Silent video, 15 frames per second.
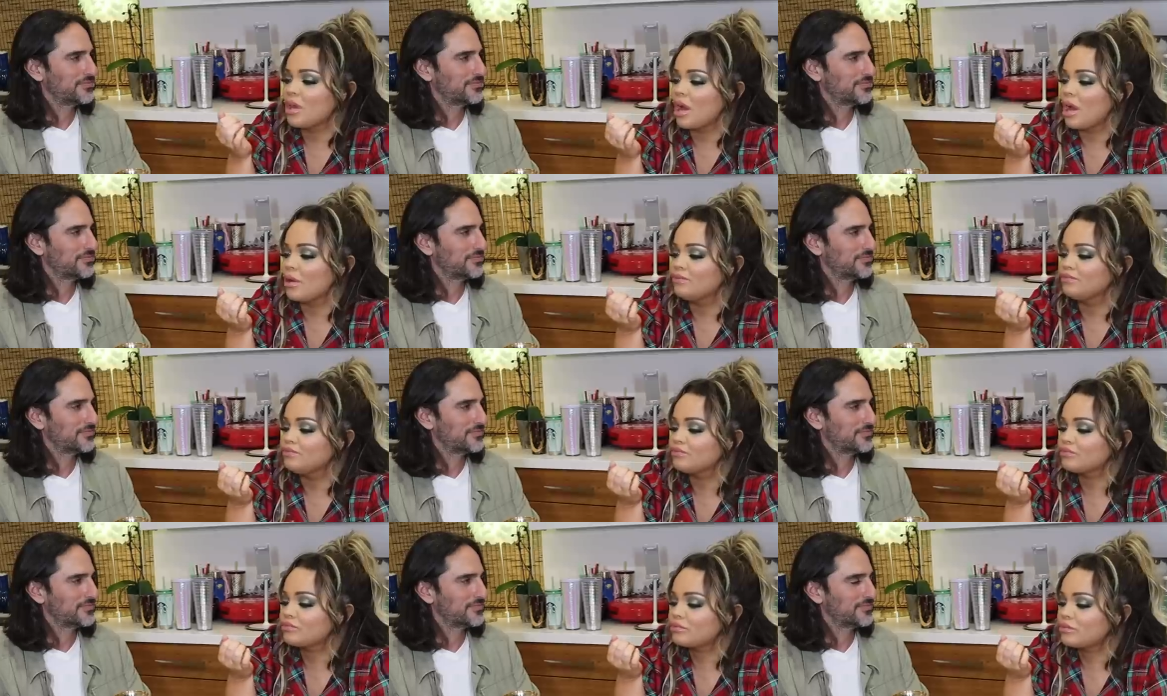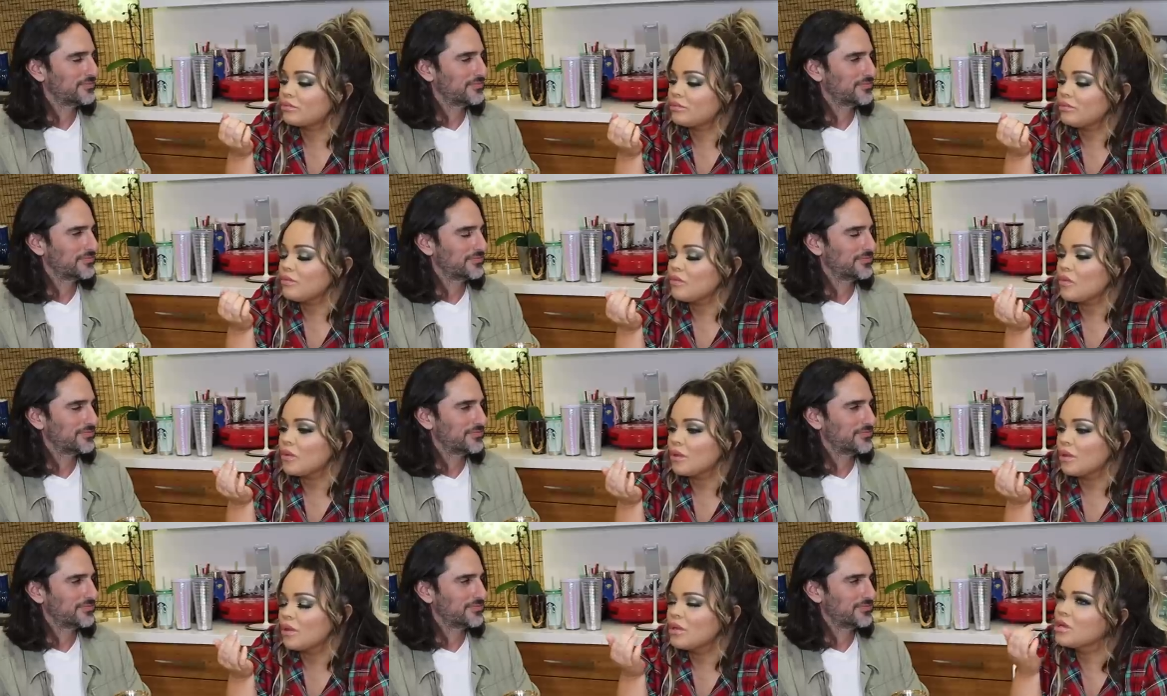Speaker 1: yeah.
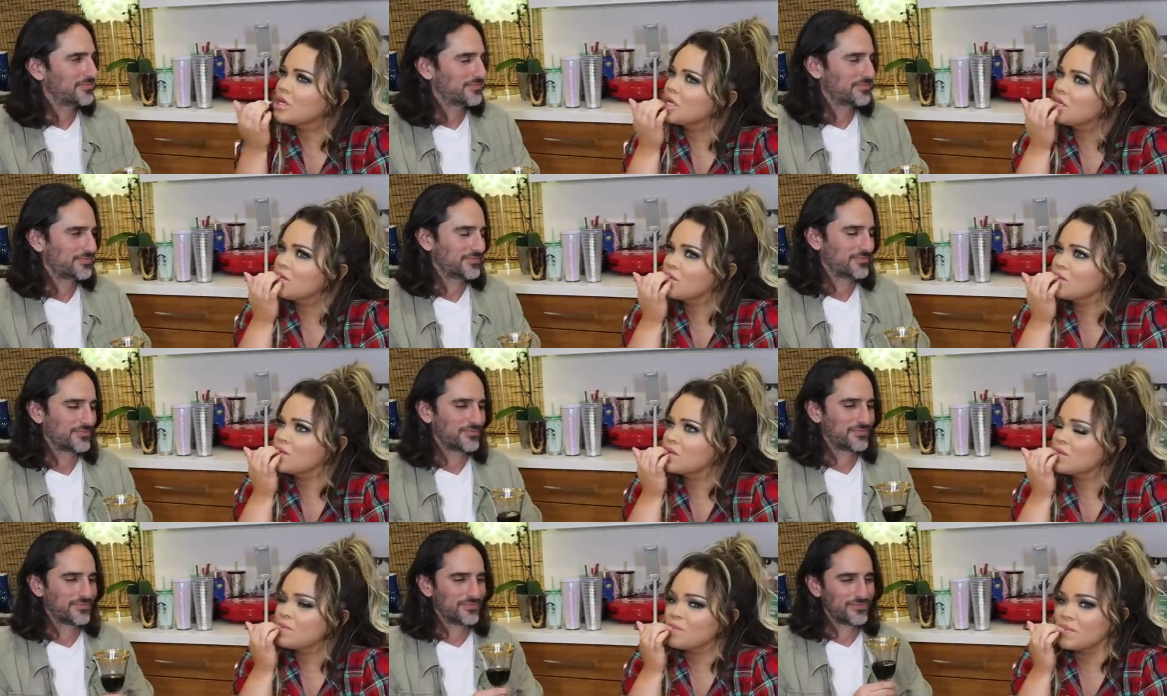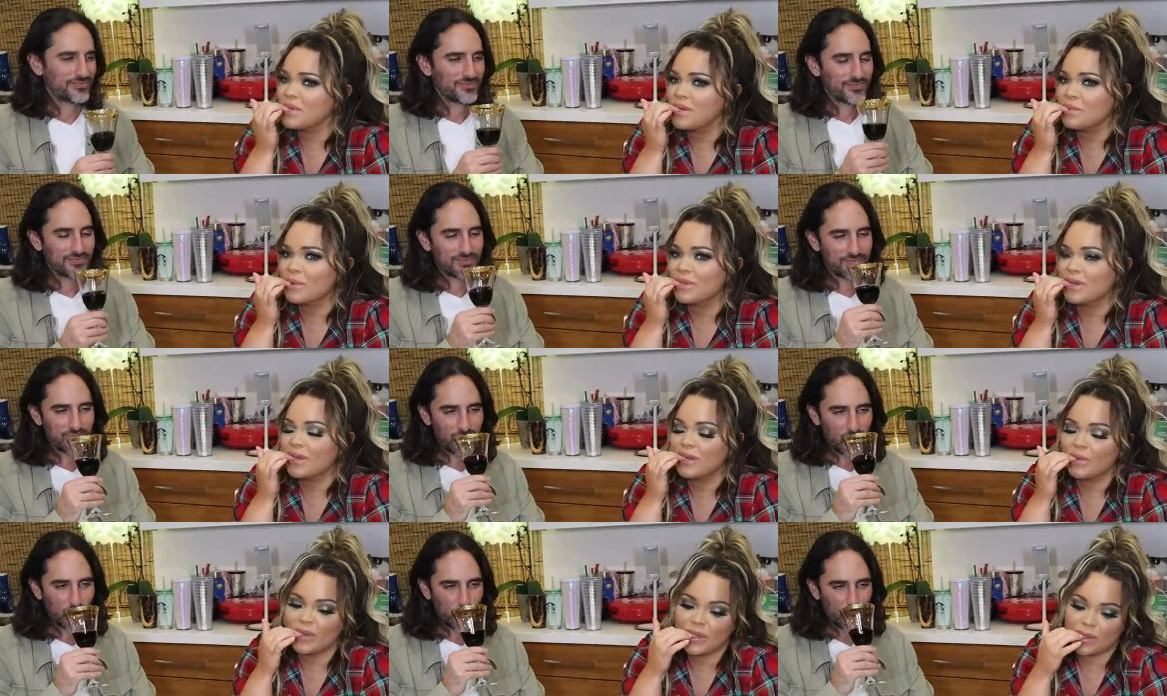Um, I'm sad about
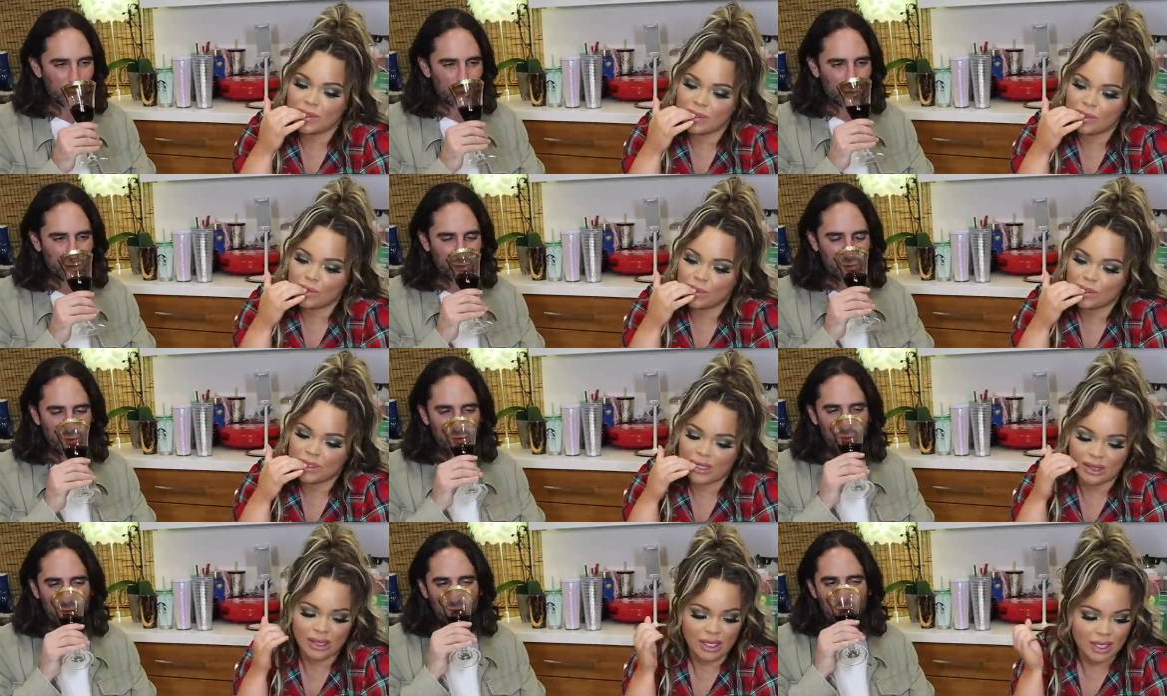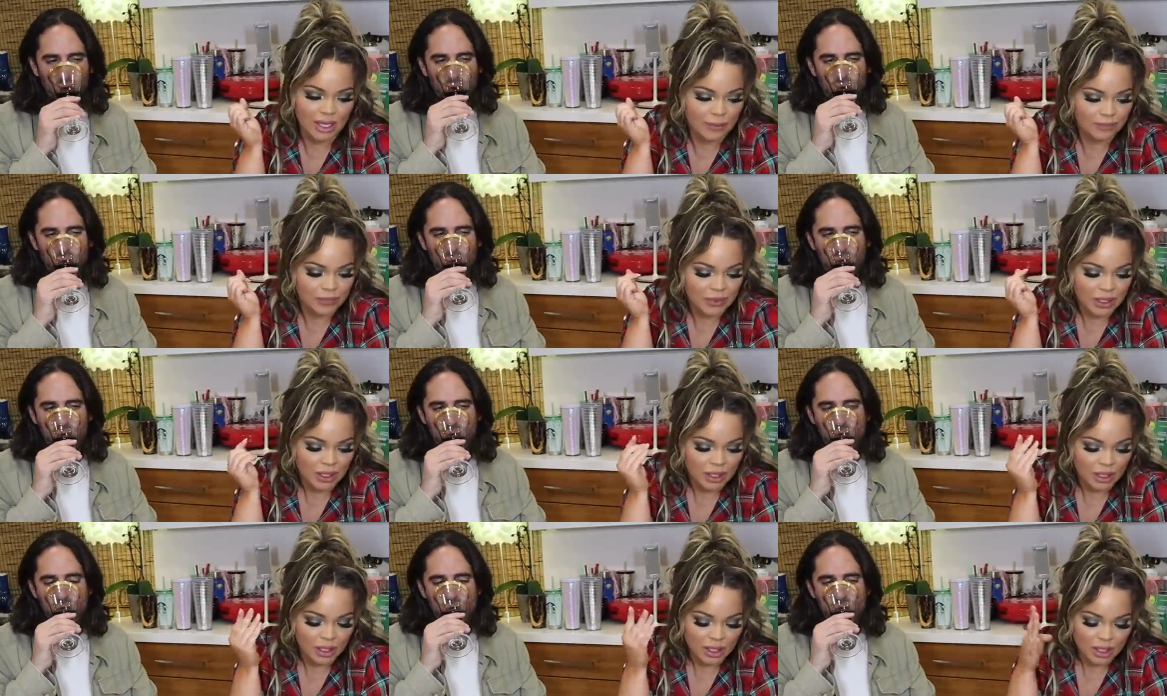that anyways. I was like thinking.
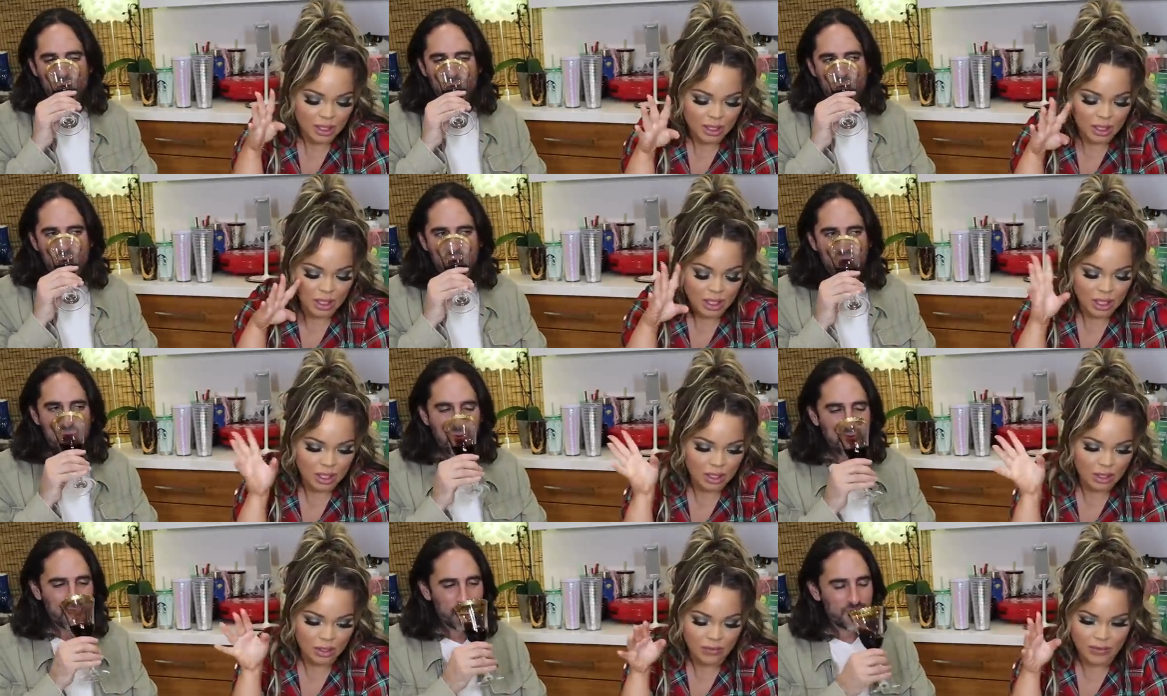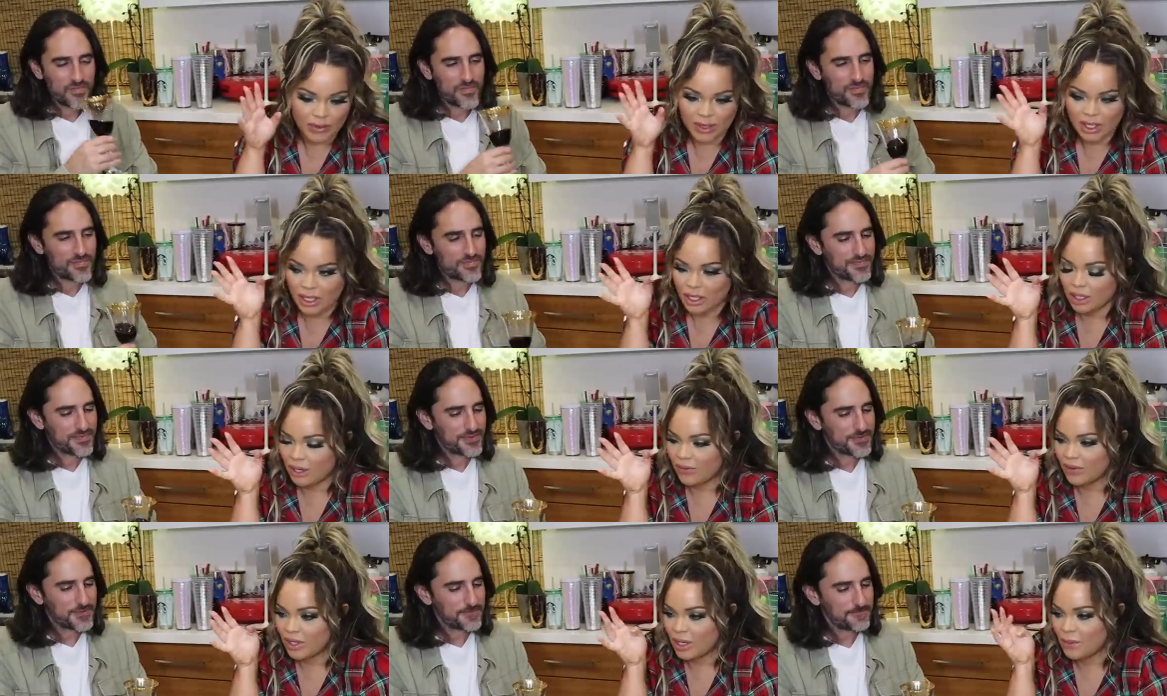I overthink
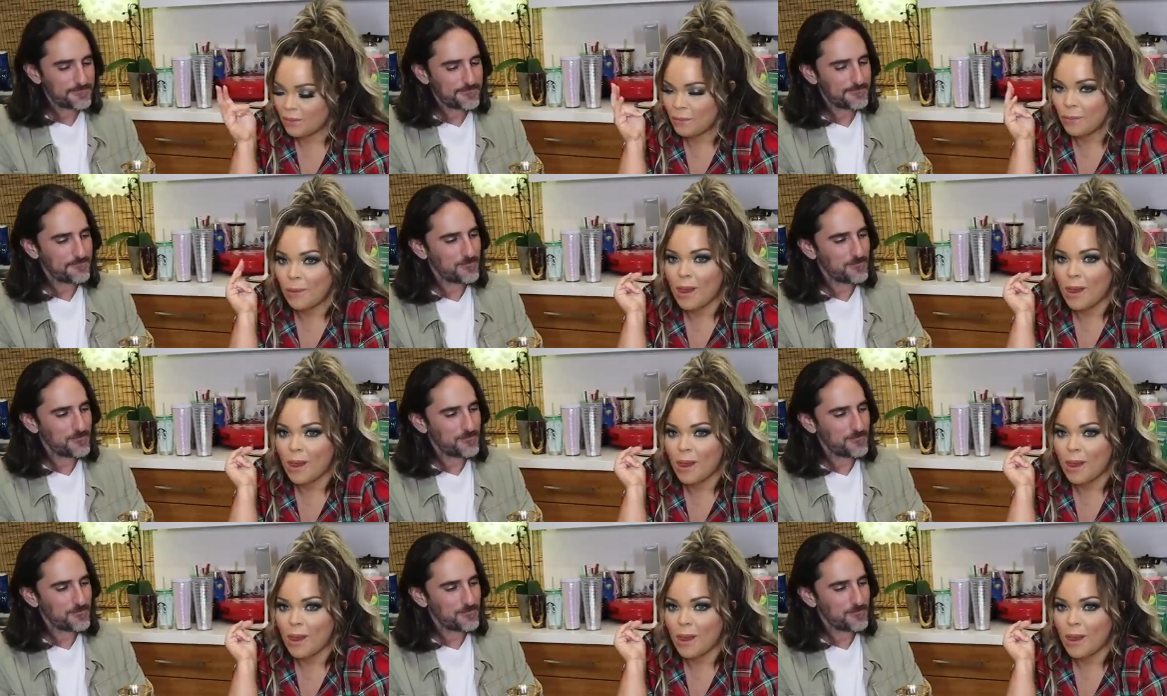everything.